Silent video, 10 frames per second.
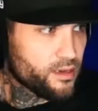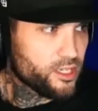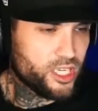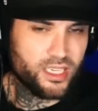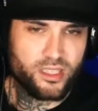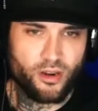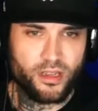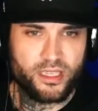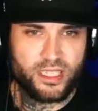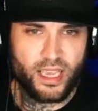She's
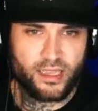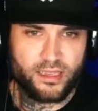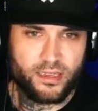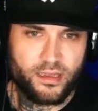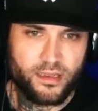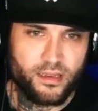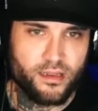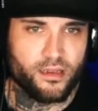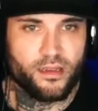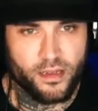36.
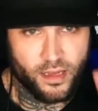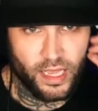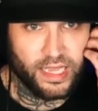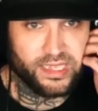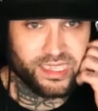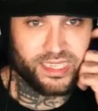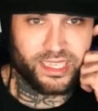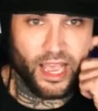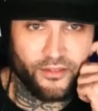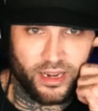He's
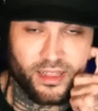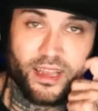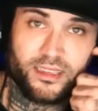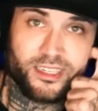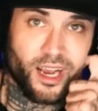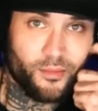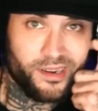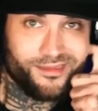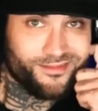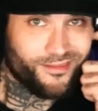70, ladies and gentlemen.
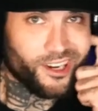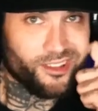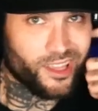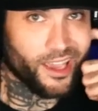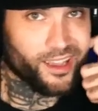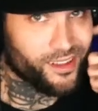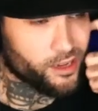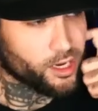What do you think?